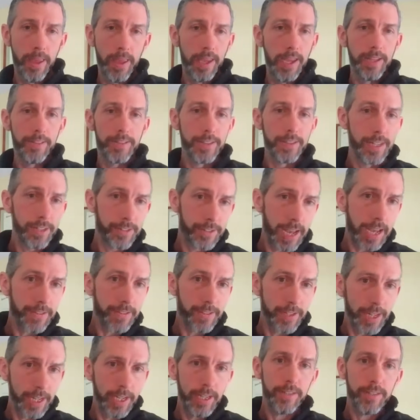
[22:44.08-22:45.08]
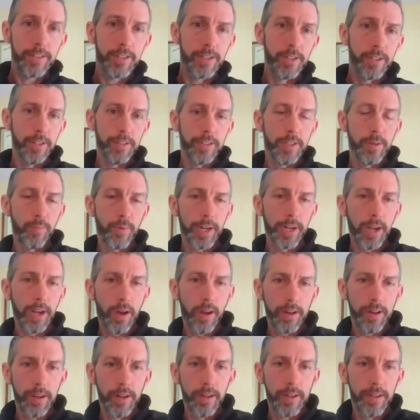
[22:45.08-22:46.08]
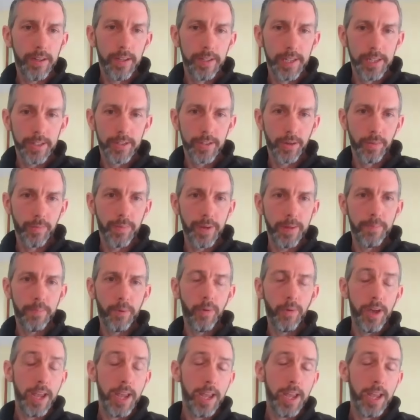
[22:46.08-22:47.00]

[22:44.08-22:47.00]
it's a necessity to bring on additional people.